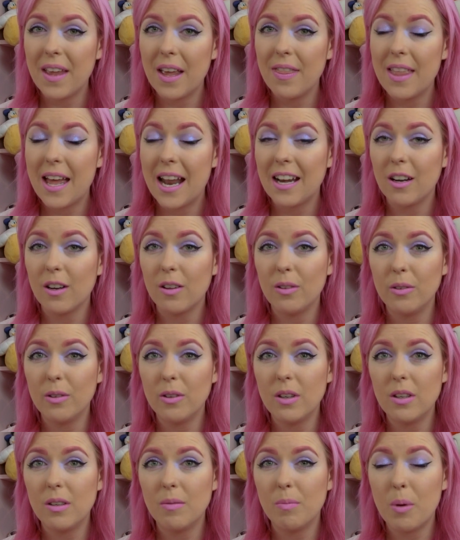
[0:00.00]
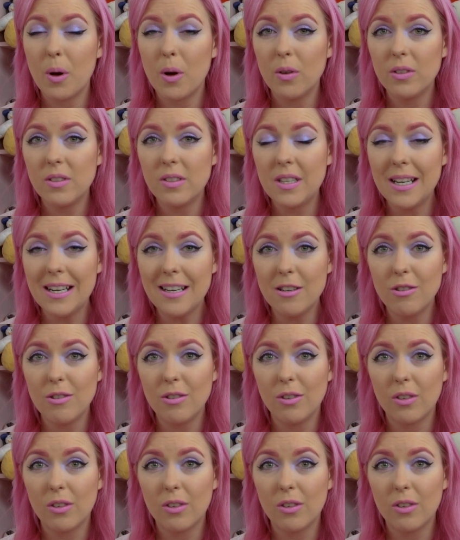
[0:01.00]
and that included postage,